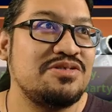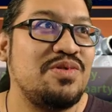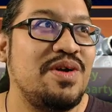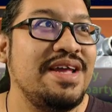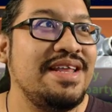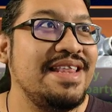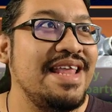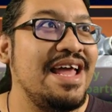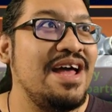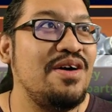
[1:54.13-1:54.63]

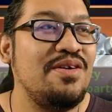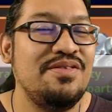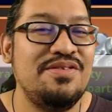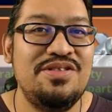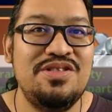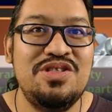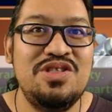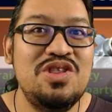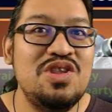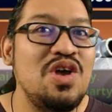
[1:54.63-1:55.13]
Right now,
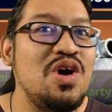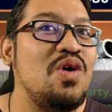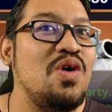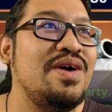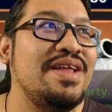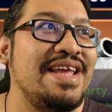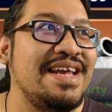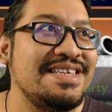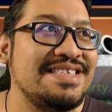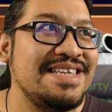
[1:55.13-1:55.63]
no
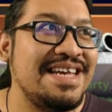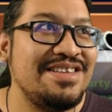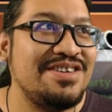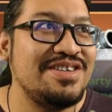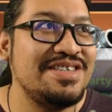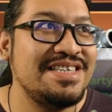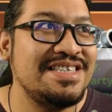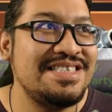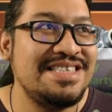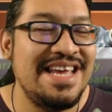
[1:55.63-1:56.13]
one has
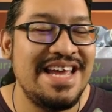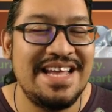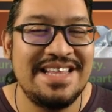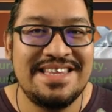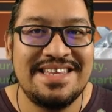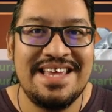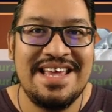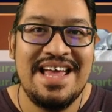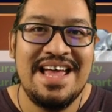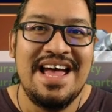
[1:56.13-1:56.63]
entered this
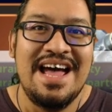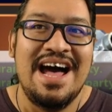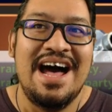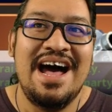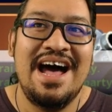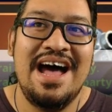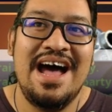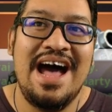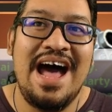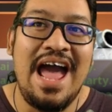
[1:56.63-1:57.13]
yet.
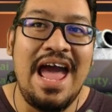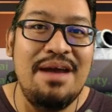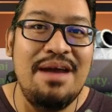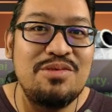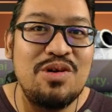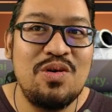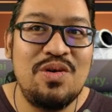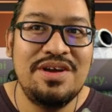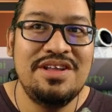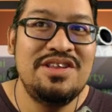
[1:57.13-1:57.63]
Uh, I am
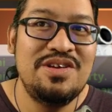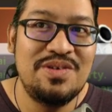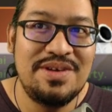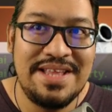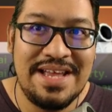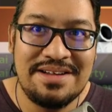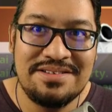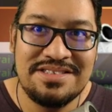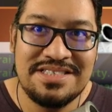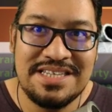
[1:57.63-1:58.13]
going to
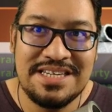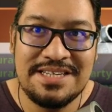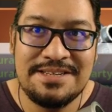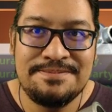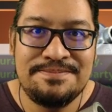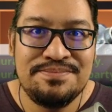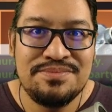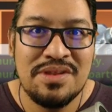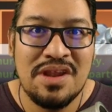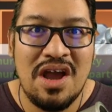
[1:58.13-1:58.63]
announce it
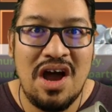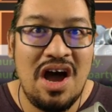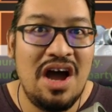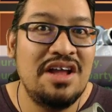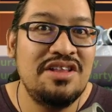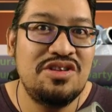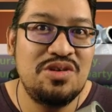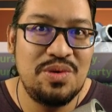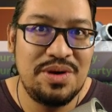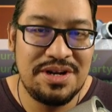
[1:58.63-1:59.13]

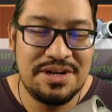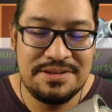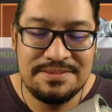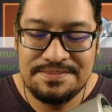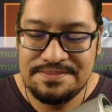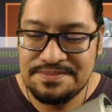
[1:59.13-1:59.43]
on Twitter.